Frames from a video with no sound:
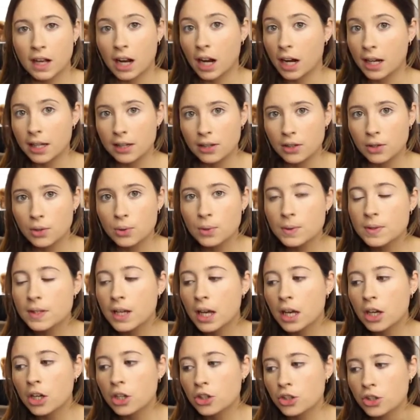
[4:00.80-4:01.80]
that I
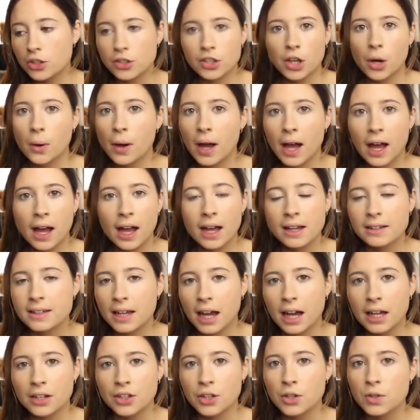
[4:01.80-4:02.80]
use. Just go
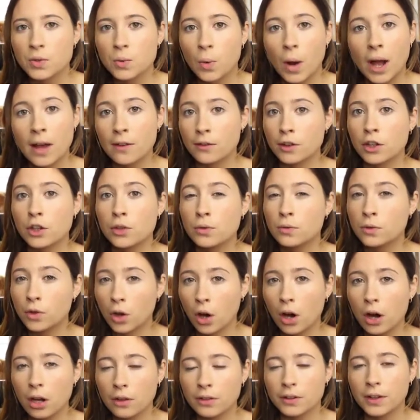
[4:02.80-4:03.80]
ahead and use whatever you've
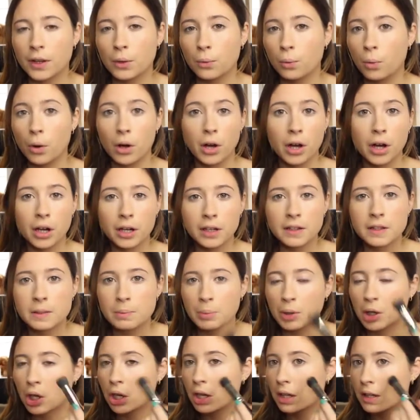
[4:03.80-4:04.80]
got that
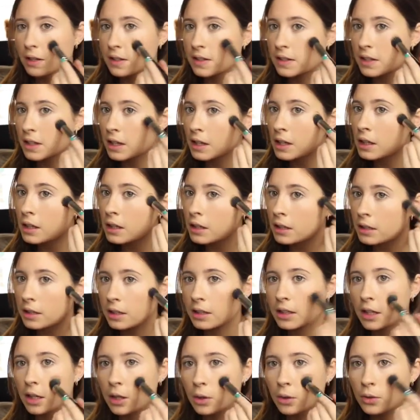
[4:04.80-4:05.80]
works, because,
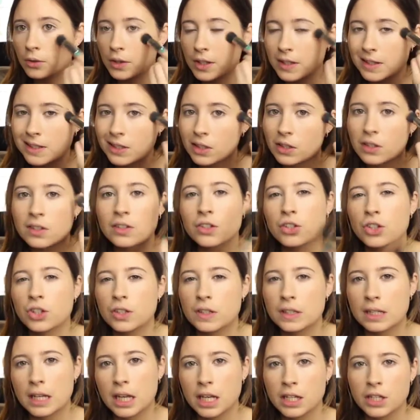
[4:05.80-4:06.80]
you know, these looks are
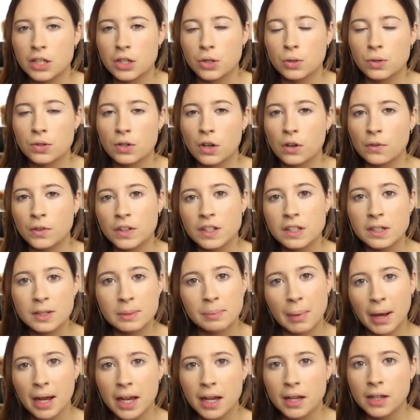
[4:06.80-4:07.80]
just here to sort of
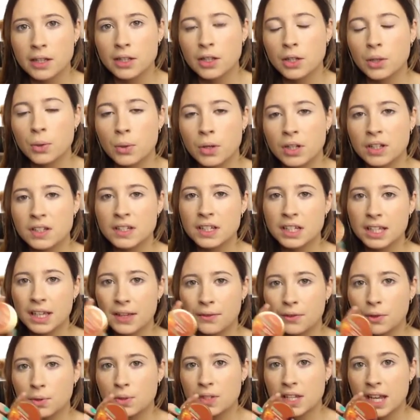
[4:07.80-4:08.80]
inspire you and to
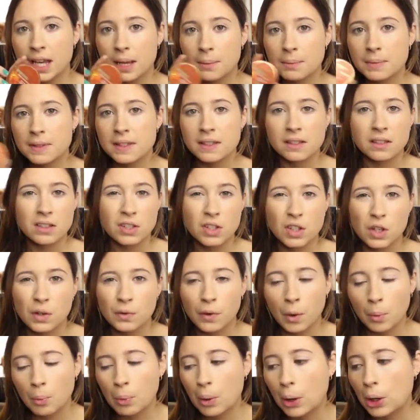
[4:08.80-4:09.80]
give you tips and
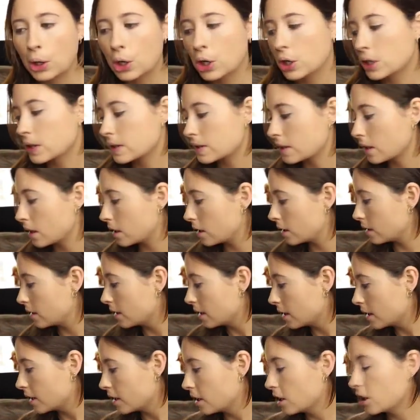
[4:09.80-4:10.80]
stuff on products
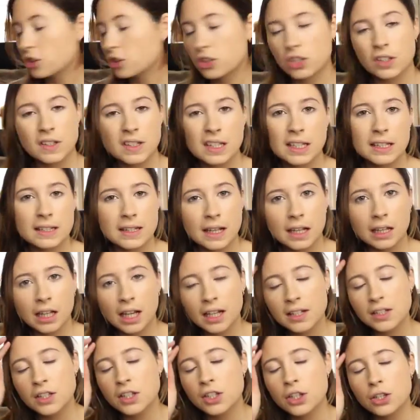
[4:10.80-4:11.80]
and just things that I
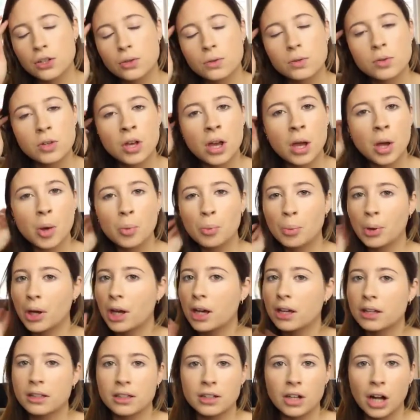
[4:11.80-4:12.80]
like to use.
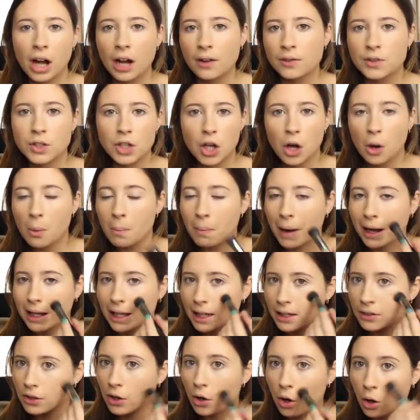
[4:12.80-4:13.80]
But you don't have to go and buy
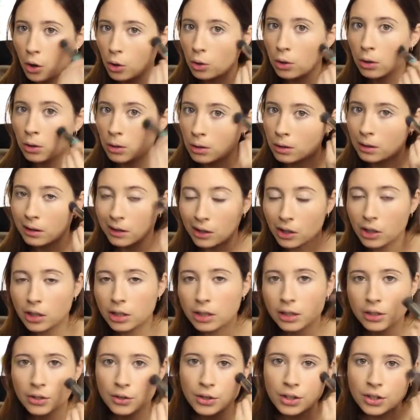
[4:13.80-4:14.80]
like the whole
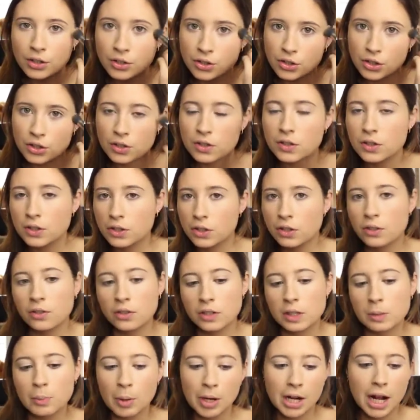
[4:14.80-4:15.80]
look, you can just
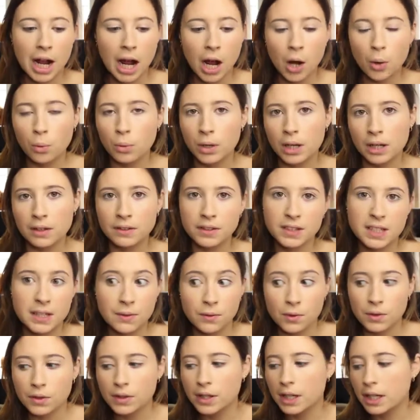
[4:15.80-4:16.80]
spread it out with
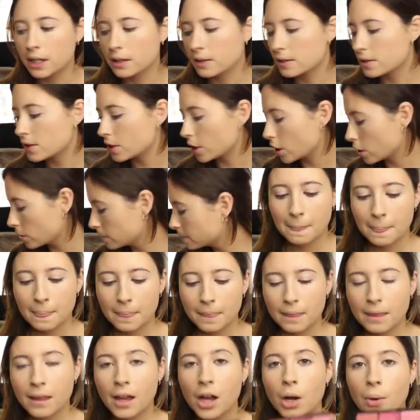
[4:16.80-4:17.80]
different things, you know.
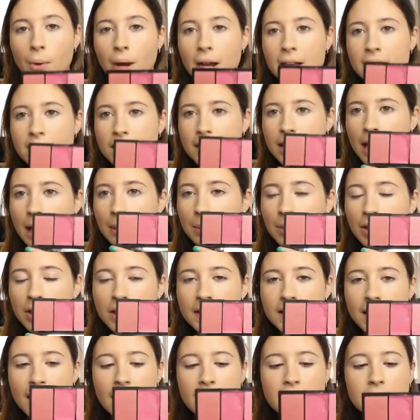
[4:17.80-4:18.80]
Alright, so now I'm
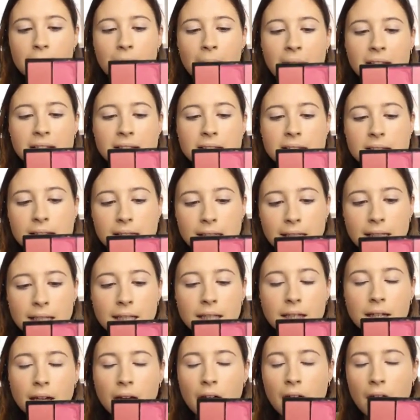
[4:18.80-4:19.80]
going to take my
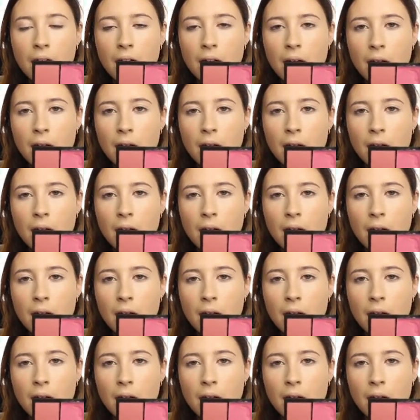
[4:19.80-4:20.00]
Sleek